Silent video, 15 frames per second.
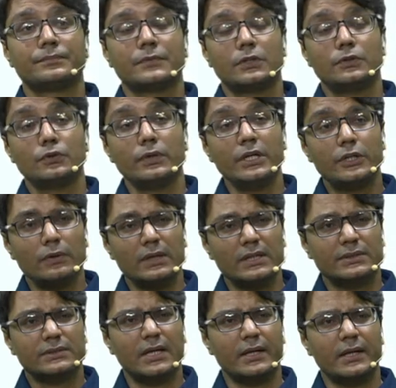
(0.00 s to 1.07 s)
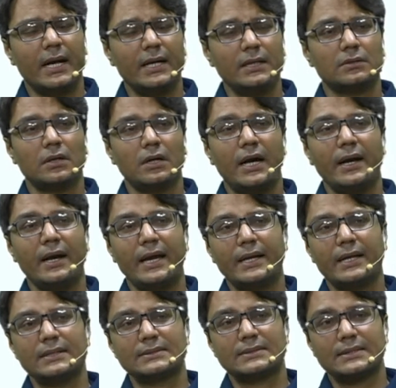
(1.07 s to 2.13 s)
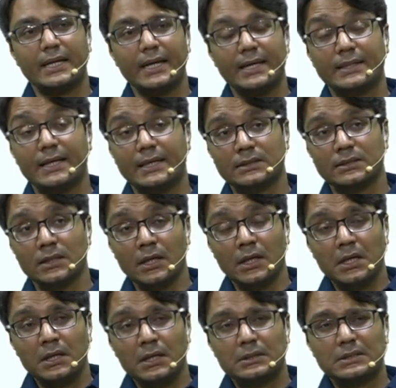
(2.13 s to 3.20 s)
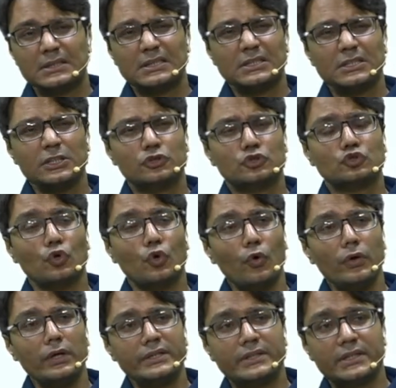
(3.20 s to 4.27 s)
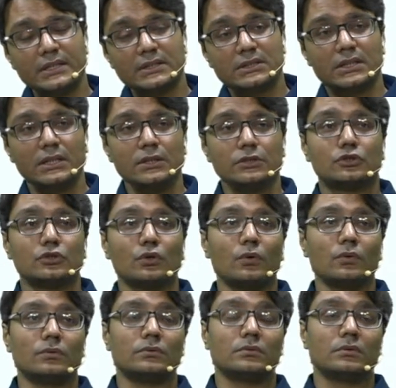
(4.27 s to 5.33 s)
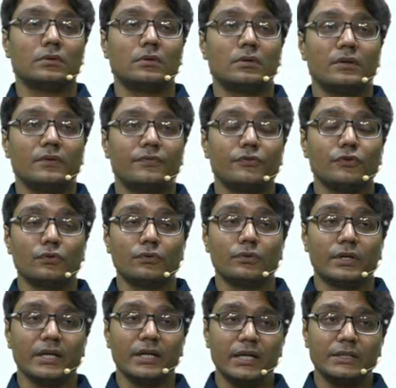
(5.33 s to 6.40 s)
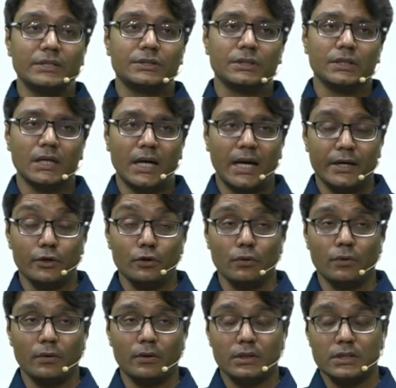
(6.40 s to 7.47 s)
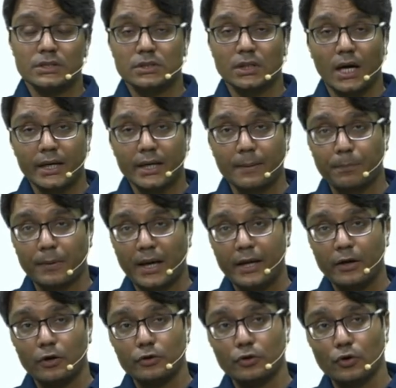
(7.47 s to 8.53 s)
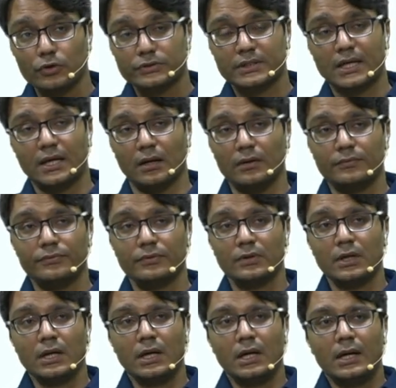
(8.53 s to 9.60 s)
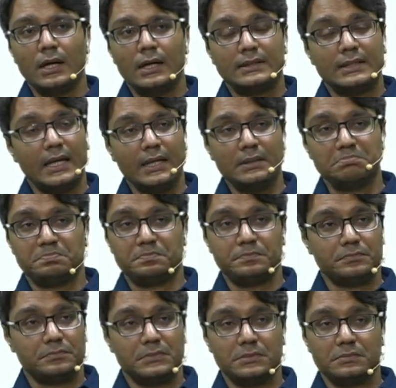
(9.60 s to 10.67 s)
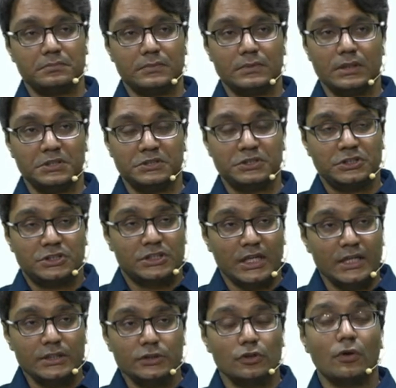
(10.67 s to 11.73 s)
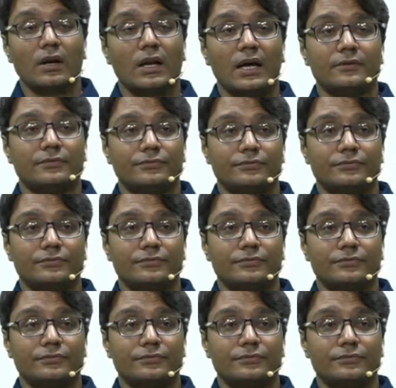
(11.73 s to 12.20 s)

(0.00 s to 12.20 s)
You need to understand. And I can say that this is the so interesting zone. If you read and you start applying on yourself, then it changes your life.